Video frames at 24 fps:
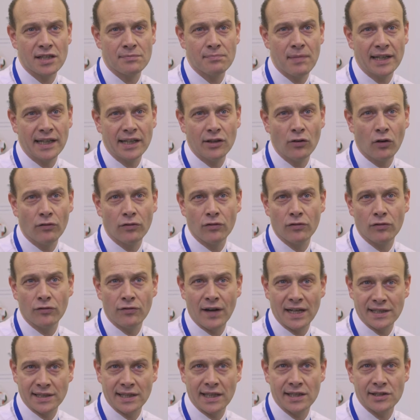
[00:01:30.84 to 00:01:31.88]
many novel
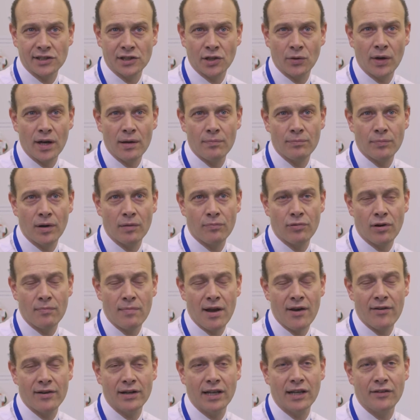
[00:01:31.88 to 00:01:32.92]
facets to it, but
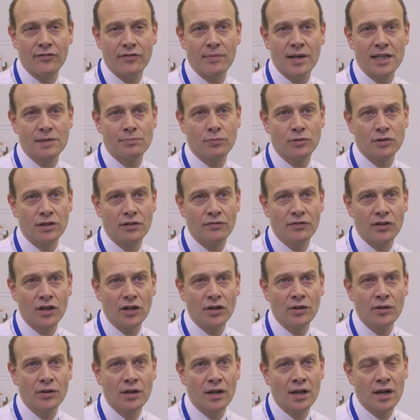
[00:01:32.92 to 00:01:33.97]
primarily from his point of
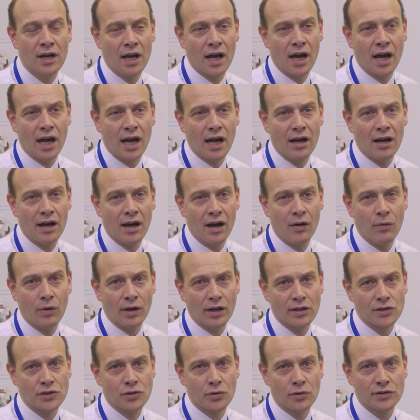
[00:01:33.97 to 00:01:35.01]
view, when I
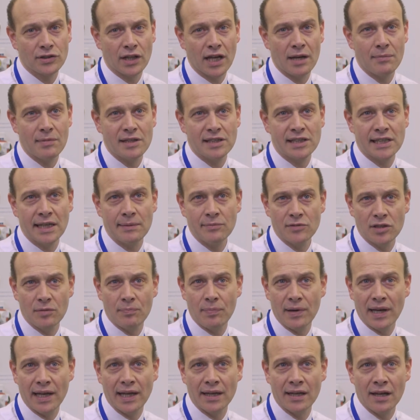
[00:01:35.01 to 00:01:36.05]
was talking to him, it seemed to
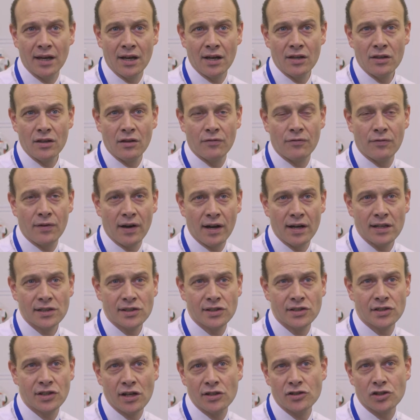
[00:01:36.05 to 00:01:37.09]
be the
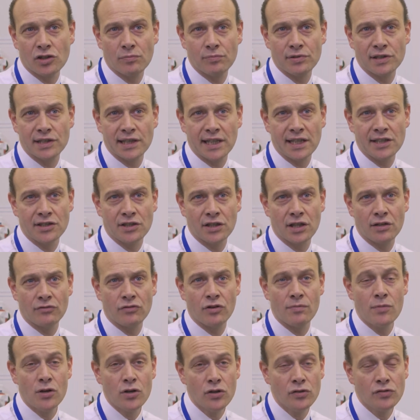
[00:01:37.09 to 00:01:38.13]
first surgical procedure that
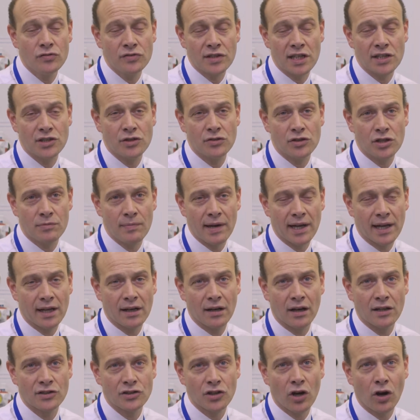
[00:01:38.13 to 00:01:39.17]
removes tissue to make a
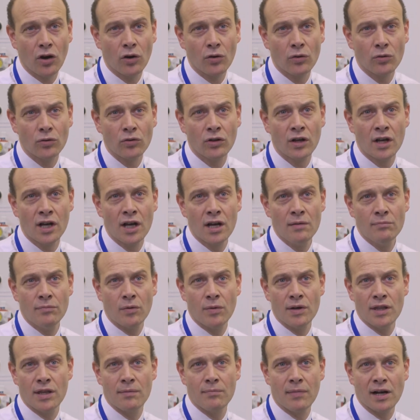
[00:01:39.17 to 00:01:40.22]
large hole, but
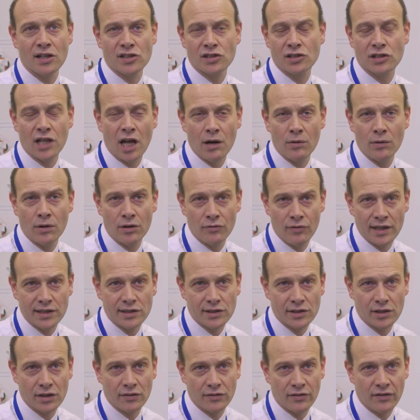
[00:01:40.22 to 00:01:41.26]
with a much lower
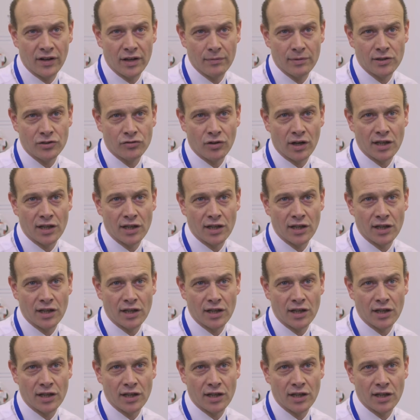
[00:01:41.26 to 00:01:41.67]
risk of developing dry